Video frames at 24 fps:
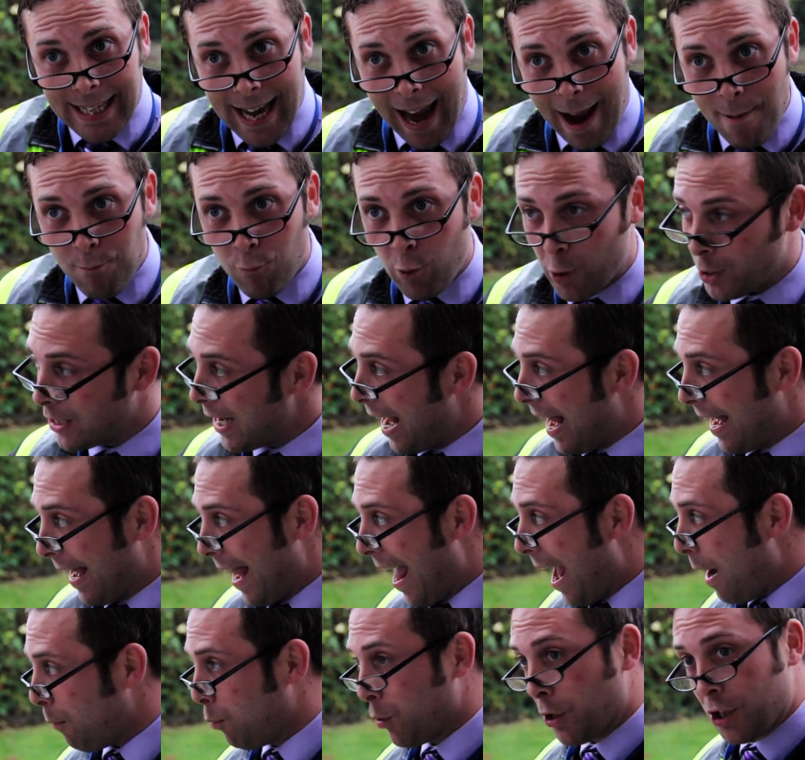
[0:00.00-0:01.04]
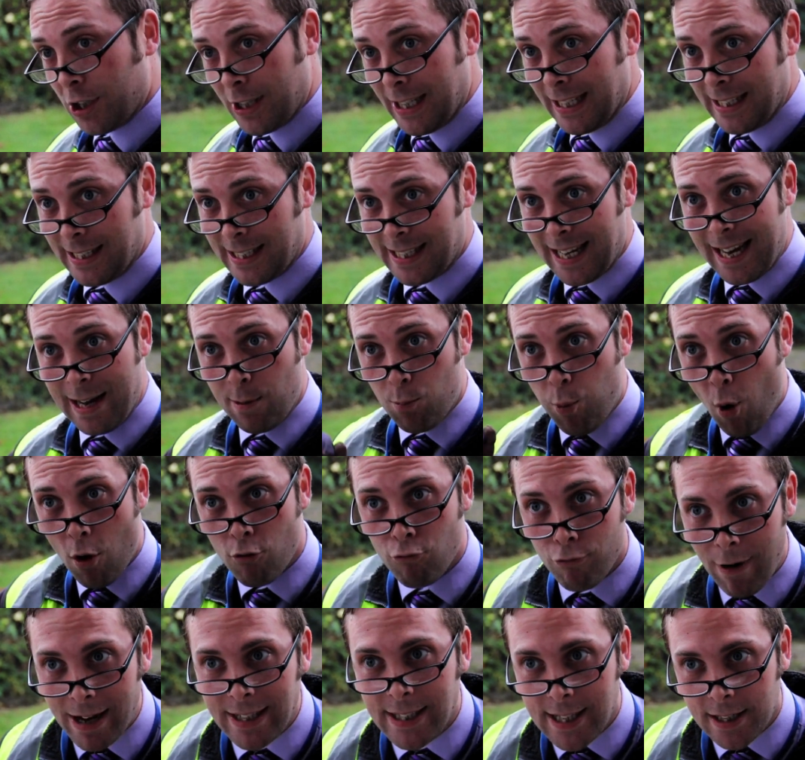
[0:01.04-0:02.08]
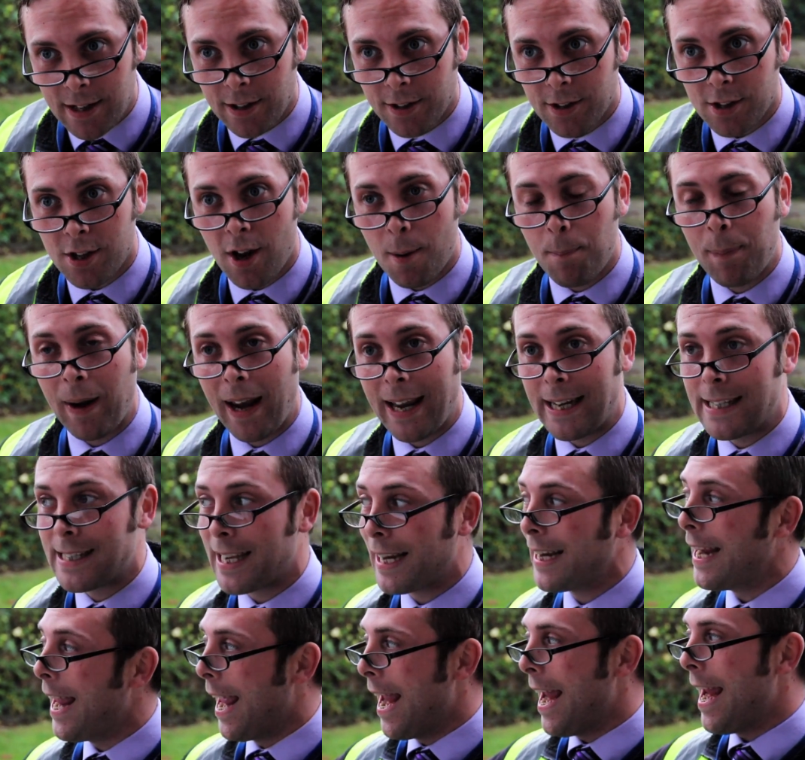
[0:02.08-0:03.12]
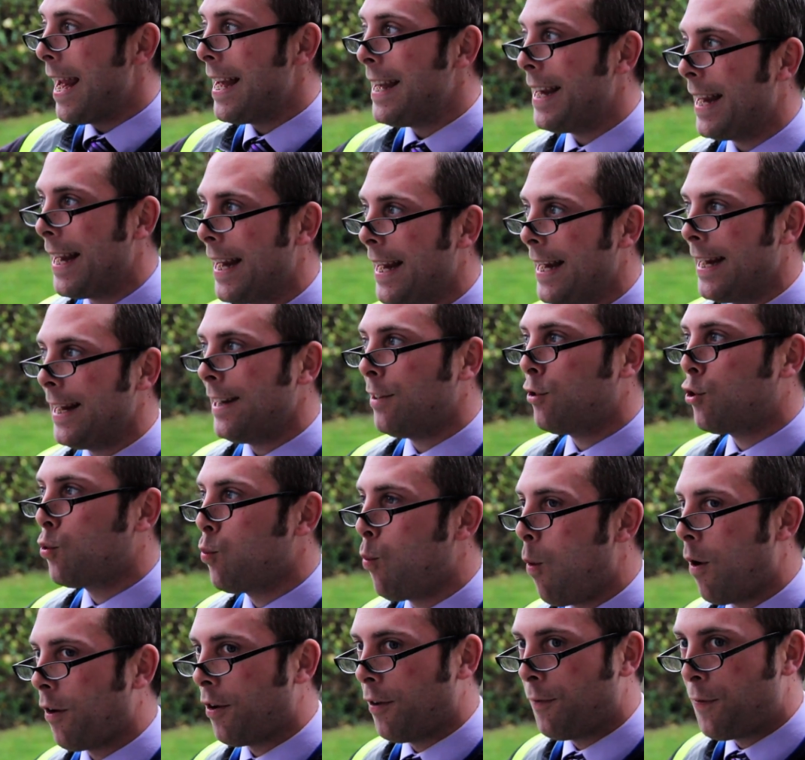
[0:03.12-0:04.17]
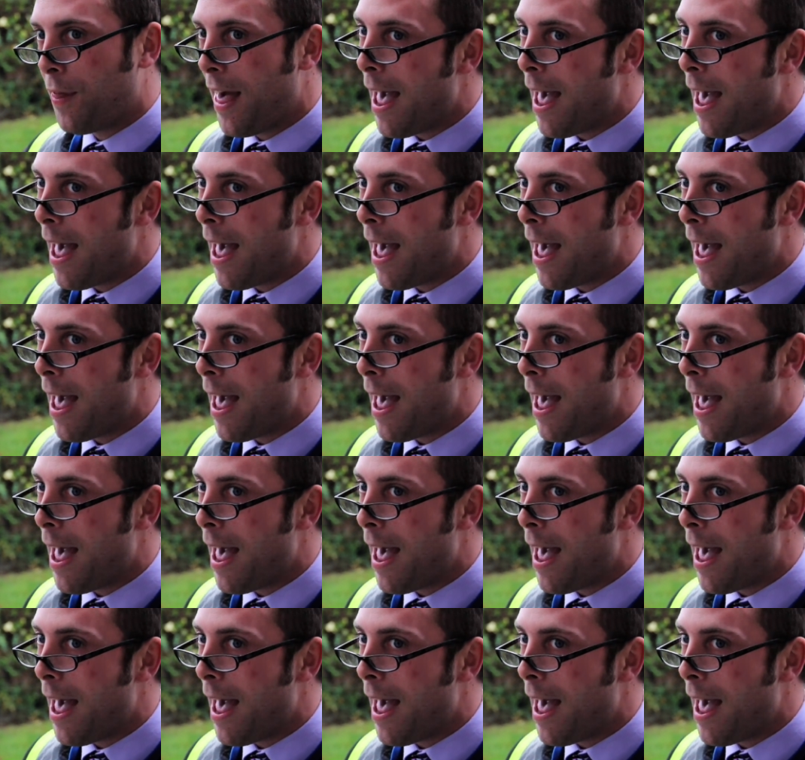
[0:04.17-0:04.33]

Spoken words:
cameras allow us to see what residents are placing in each one of